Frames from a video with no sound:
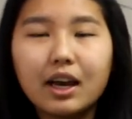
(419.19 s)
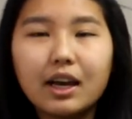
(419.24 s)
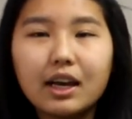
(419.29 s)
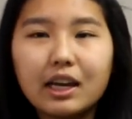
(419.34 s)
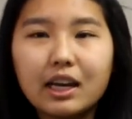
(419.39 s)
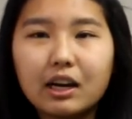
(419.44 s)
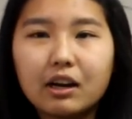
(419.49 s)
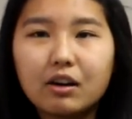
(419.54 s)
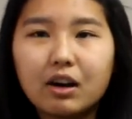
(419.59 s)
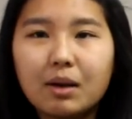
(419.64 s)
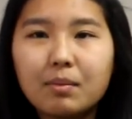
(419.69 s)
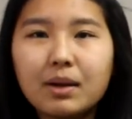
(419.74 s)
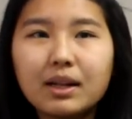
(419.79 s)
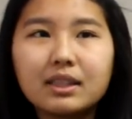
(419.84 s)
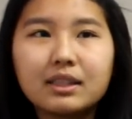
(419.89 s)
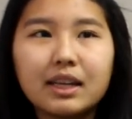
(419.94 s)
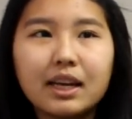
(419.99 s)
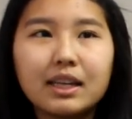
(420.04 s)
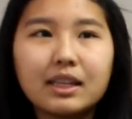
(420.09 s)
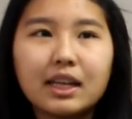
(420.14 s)
You know, I'm
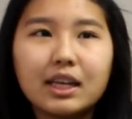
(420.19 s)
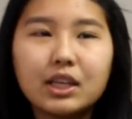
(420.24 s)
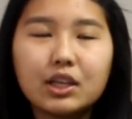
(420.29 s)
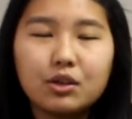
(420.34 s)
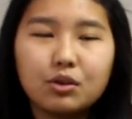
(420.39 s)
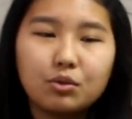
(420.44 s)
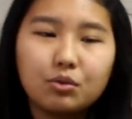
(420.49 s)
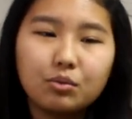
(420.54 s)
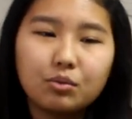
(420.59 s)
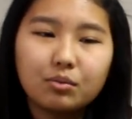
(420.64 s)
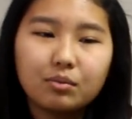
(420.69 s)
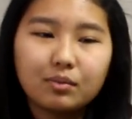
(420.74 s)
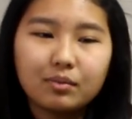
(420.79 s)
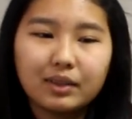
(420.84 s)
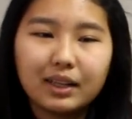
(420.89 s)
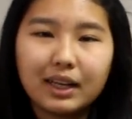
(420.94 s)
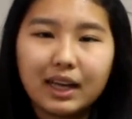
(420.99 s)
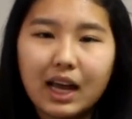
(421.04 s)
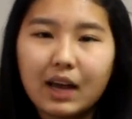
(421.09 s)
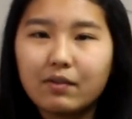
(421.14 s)
not saying that you
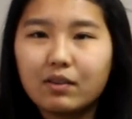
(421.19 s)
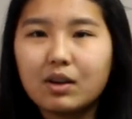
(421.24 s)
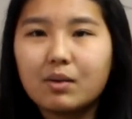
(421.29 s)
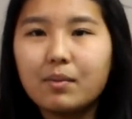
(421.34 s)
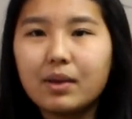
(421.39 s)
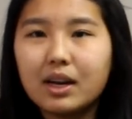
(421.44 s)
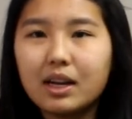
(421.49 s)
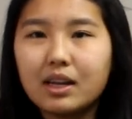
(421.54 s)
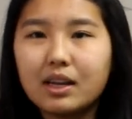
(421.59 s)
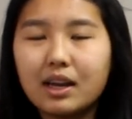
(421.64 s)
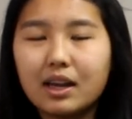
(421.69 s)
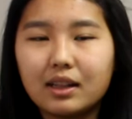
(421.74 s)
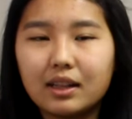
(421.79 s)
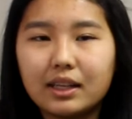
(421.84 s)
like have a committee